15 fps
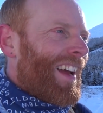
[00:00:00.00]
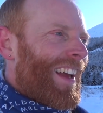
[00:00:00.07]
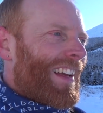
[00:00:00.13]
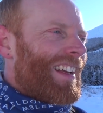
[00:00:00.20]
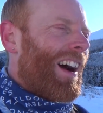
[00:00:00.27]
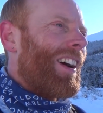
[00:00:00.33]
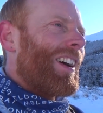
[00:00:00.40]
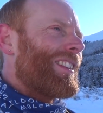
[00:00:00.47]
It
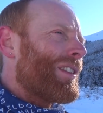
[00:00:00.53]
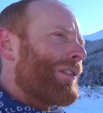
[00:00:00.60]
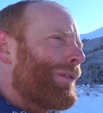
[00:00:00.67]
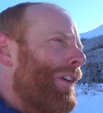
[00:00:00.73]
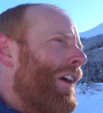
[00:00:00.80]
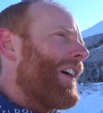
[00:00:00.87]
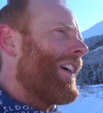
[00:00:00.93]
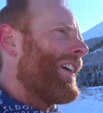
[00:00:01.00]
kind
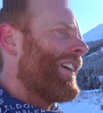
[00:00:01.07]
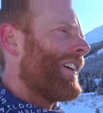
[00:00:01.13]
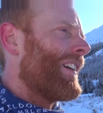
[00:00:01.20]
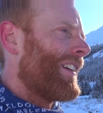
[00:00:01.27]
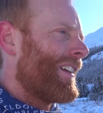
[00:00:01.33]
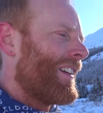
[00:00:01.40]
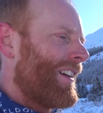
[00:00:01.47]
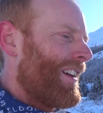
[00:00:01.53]
of
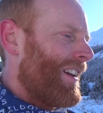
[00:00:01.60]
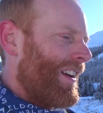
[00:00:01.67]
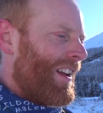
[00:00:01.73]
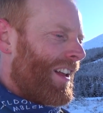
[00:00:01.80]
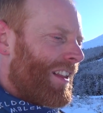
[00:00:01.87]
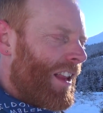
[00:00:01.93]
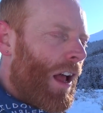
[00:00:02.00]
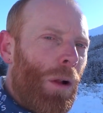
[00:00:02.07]

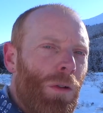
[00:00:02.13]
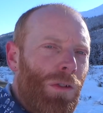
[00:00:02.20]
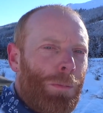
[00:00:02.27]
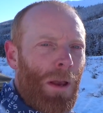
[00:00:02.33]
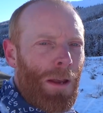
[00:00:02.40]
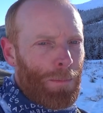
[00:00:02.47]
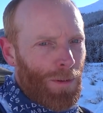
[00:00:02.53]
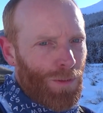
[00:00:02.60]
lulls
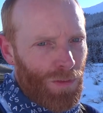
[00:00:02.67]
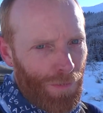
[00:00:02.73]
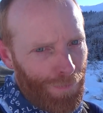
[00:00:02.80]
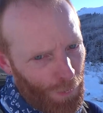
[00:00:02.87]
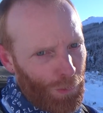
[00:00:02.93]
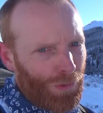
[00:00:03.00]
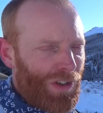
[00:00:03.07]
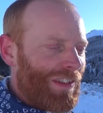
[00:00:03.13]
people into a
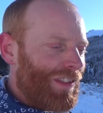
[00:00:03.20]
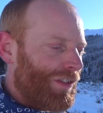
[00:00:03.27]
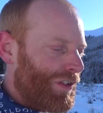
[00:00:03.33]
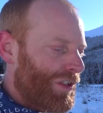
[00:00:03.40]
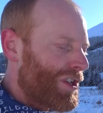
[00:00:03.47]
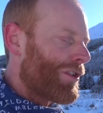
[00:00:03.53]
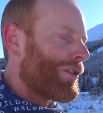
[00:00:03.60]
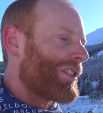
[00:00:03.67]
false sense of
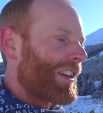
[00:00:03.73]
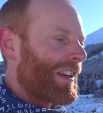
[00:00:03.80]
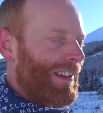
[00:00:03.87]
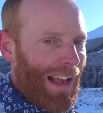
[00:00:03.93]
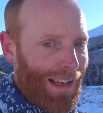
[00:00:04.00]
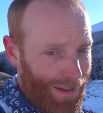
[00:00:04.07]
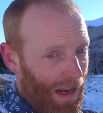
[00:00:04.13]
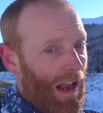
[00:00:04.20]
security.
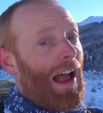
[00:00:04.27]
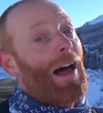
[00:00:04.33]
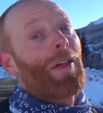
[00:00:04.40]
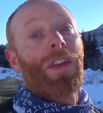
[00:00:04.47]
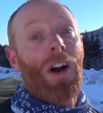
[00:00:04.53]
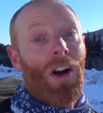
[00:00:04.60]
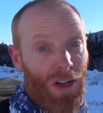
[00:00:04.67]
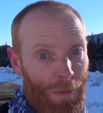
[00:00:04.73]
That's how
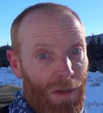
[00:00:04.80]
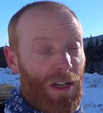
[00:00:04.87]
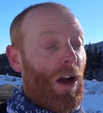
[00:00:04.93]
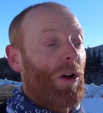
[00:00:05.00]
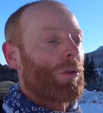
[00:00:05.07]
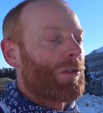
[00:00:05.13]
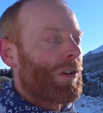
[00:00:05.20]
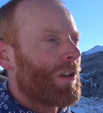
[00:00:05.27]
the argument
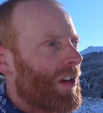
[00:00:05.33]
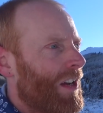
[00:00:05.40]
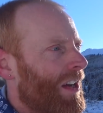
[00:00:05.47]
goes.